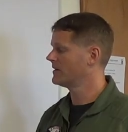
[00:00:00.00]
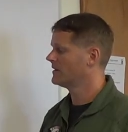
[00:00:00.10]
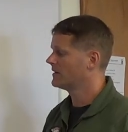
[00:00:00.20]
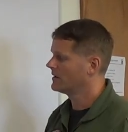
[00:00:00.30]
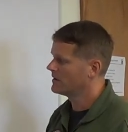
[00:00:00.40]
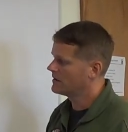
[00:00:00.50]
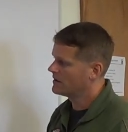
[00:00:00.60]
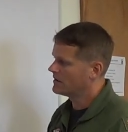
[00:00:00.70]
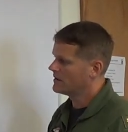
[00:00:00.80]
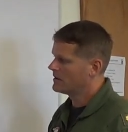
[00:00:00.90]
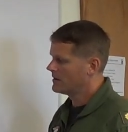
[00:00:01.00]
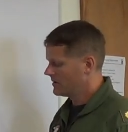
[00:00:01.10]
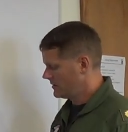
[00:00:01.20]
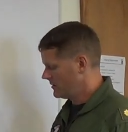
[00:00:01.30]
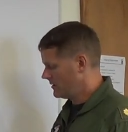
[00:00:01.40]

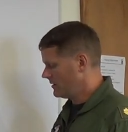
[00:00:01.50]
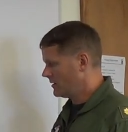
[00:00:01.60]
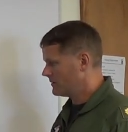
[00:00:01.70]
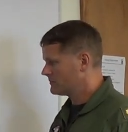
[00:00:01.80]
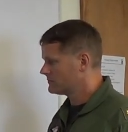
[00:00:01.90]
(silence)